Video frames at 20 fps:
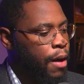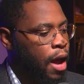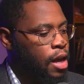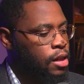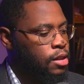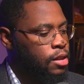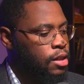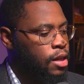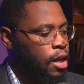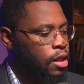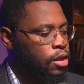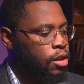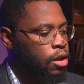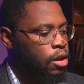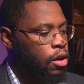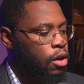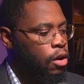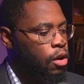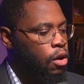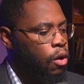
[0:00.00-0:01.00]
Pius X,
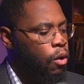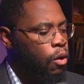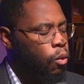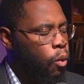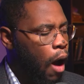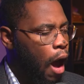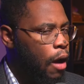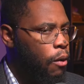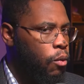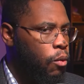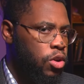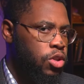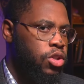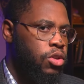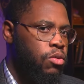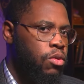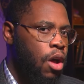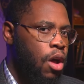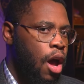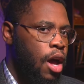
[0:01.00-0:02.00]
why would
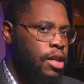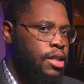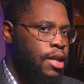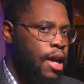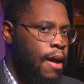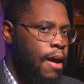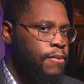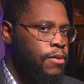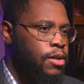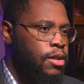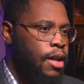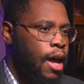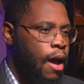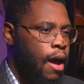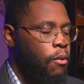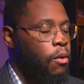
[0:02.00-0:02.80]
you not attempt,